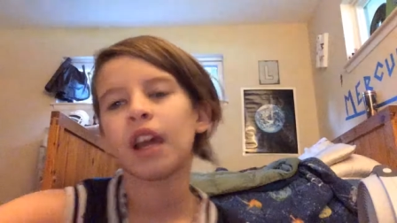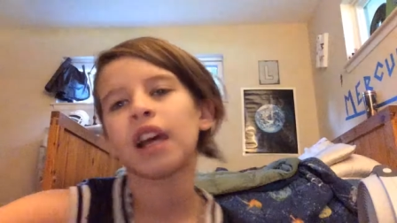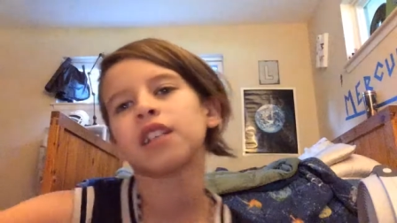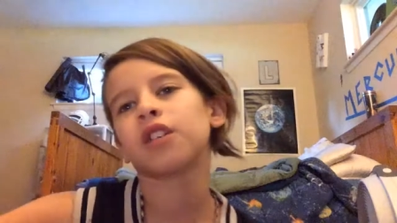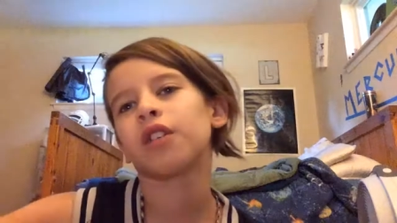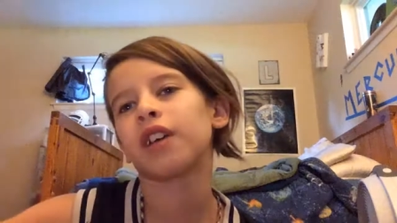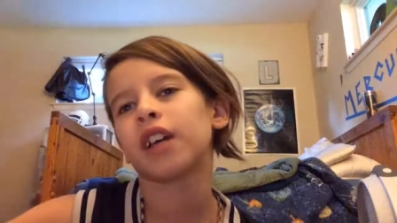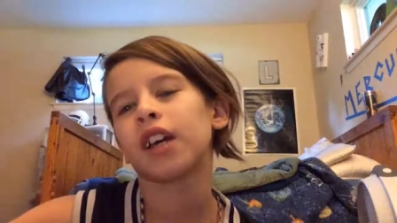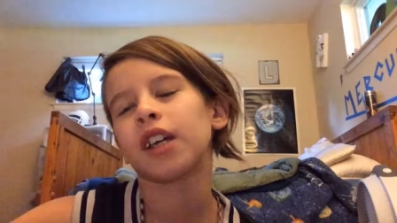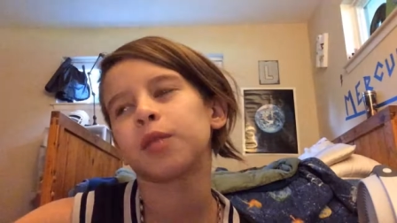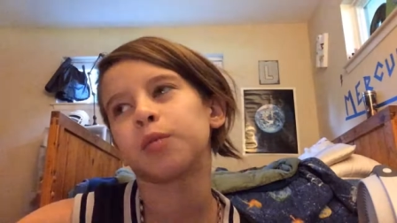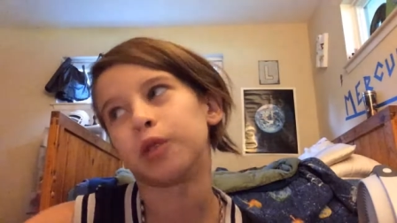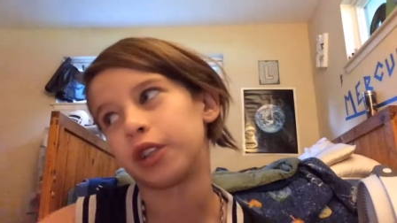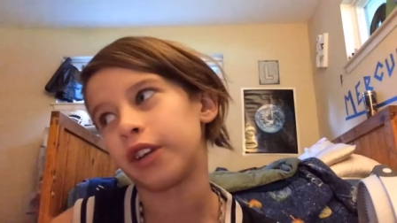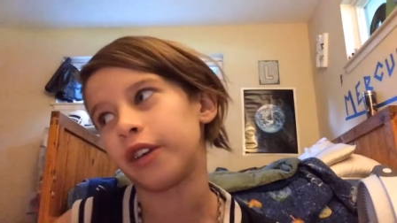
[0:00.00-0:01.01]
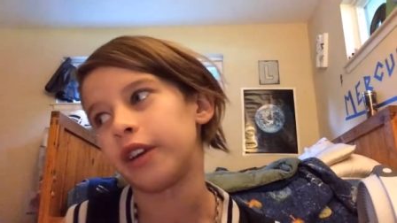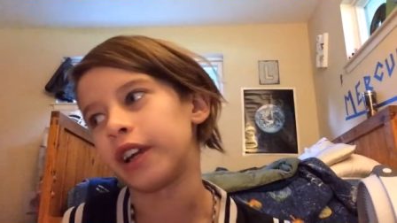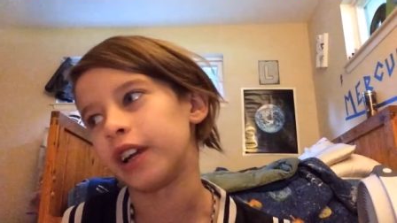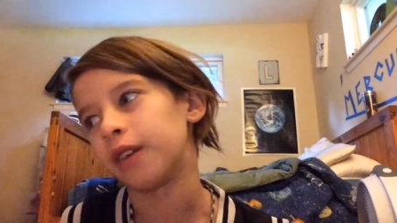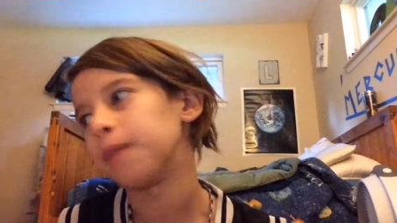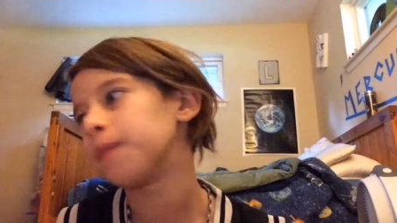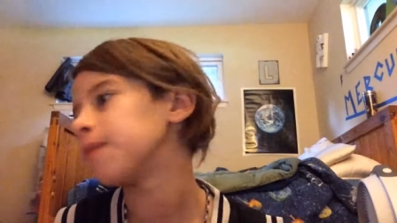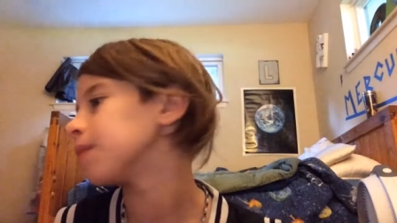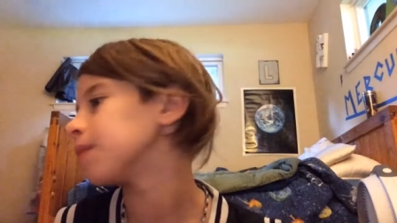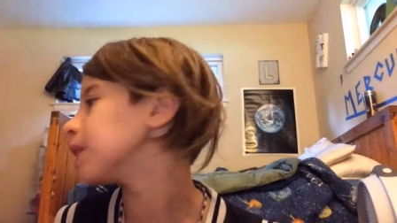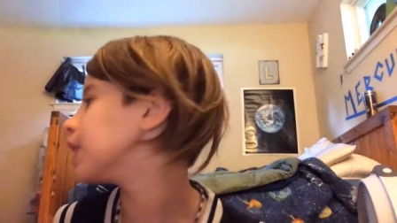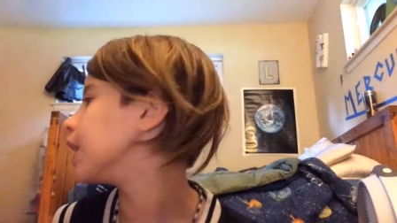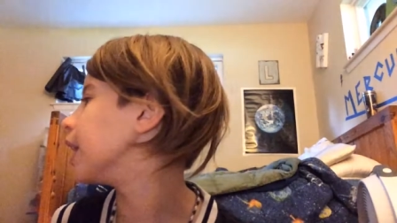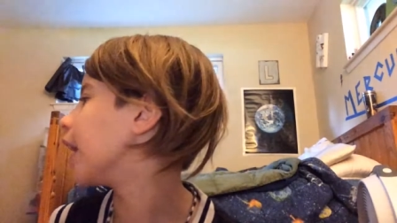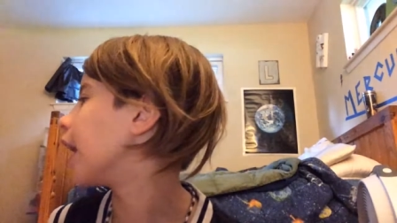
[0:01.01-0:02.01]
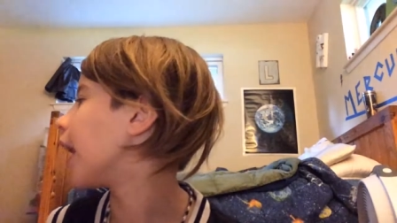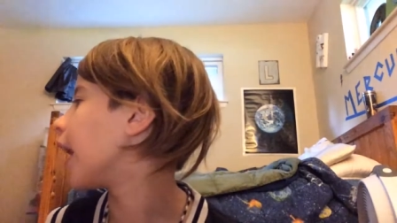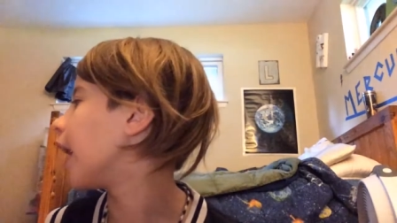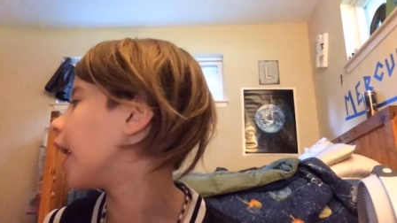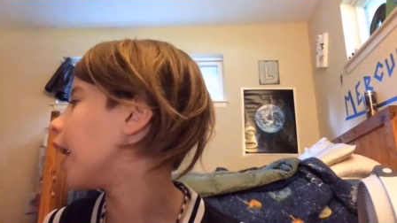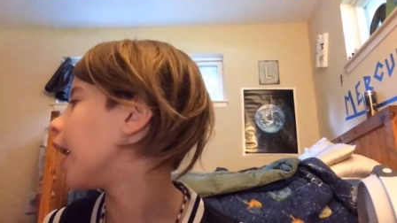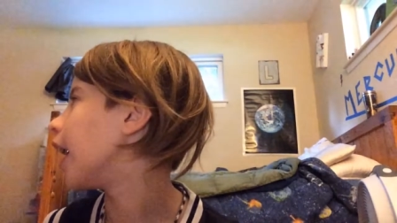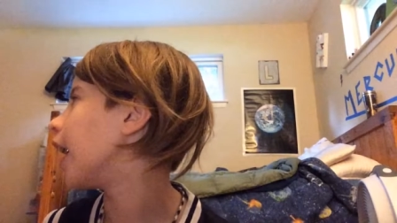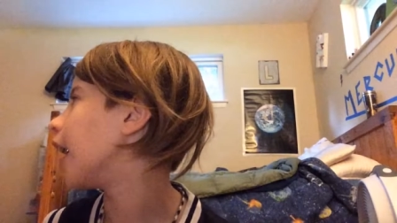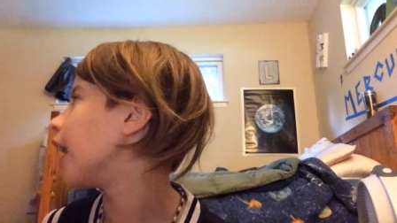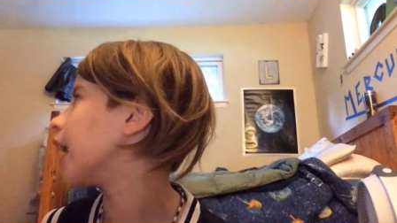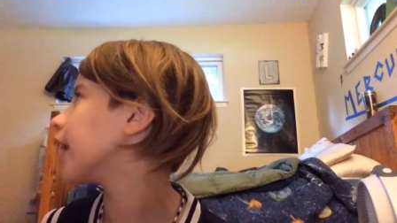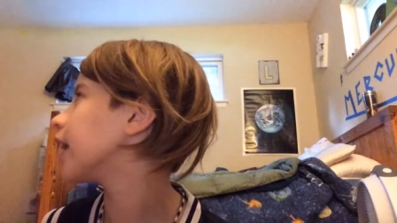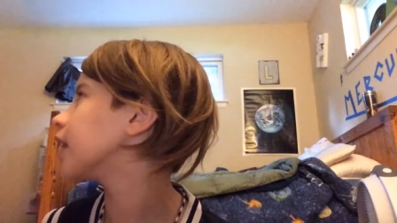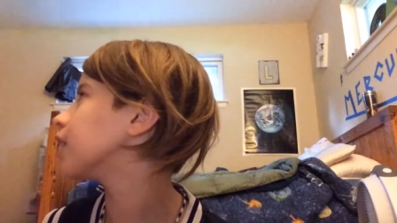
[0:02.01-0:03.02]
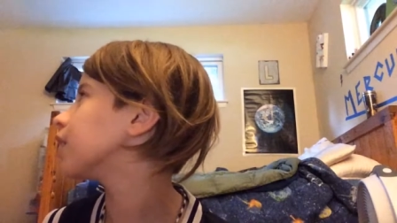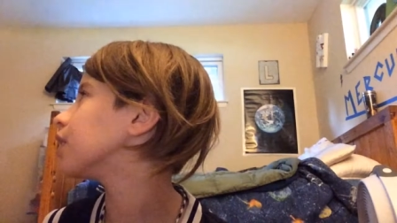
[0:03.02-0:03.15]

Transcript: How's it going guys? Mercury here. Today...